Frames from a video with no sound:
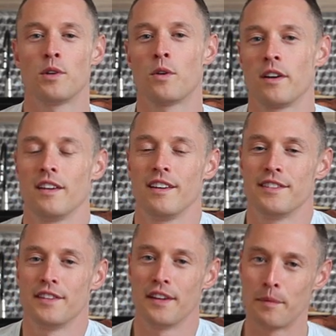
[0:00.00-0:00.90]
Hornet
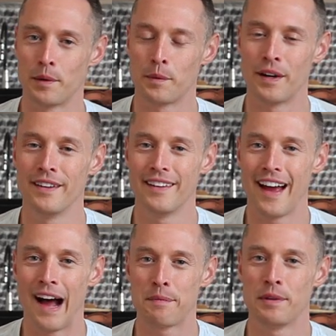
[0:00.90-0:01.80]
is the number one
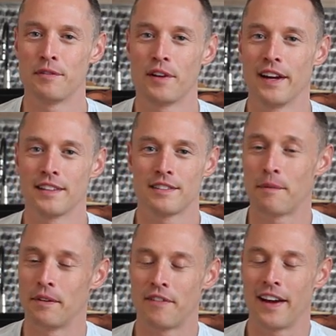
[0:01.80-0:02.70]
app in France, I
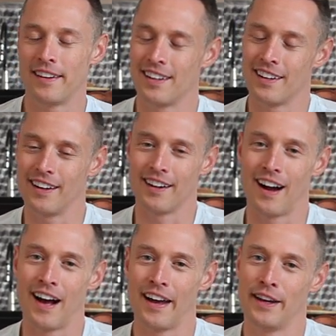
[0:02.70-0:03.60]
mean, finding a
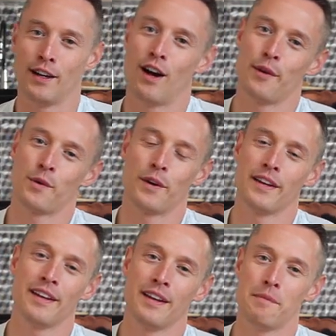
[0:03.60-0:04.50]
guy on
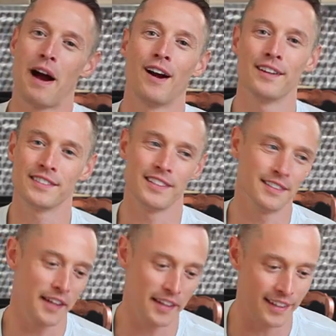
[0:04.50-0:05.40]
Hornet in Paris
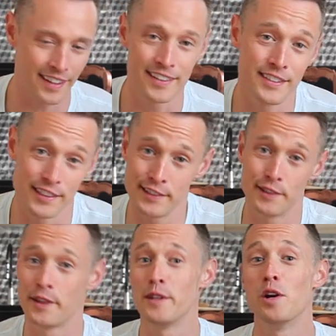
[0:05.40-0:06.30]
is like, it is
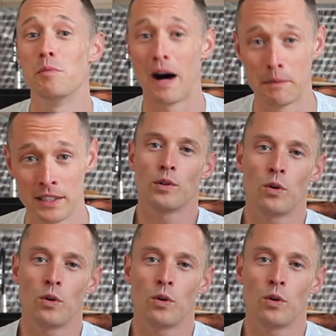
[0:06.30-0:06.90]
easier than Yo Mama.